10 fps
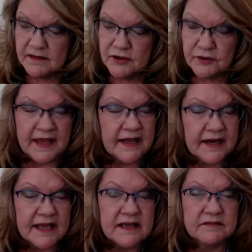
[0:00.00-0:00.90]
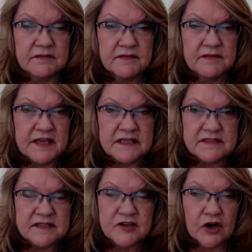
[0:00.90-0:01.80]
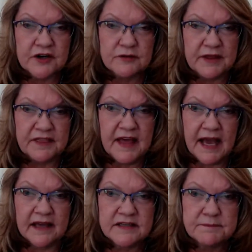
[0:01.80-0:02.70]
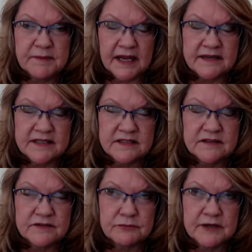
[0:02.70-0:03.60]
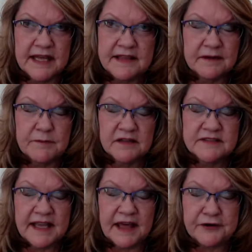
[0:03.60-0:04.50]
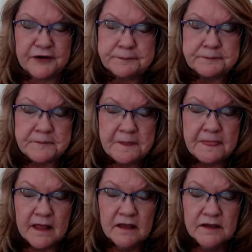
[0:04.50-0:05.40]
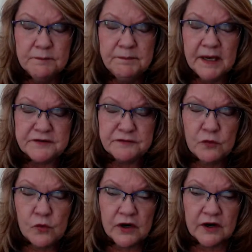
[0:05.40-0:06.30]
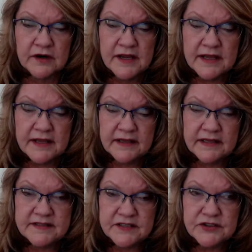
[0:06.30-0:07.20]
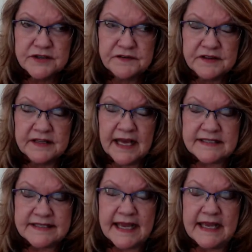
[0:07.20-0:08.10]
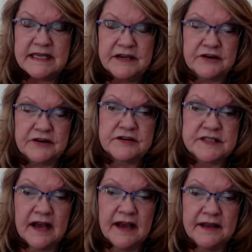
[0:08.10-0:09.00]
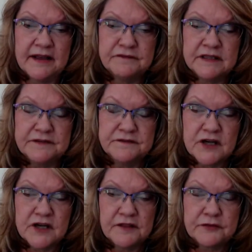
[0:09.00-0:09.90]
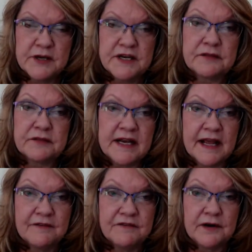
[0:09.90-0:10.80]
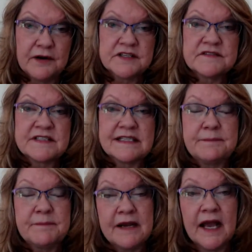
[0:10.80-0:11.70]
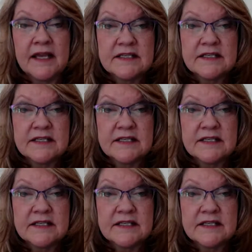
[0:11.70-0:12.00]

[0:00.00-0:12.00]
know, the headache and the things that started with that, but I didn't relate them all together. But essentially for the last 8 years, I have lived on 3 to 3.5 hours of sleep a night.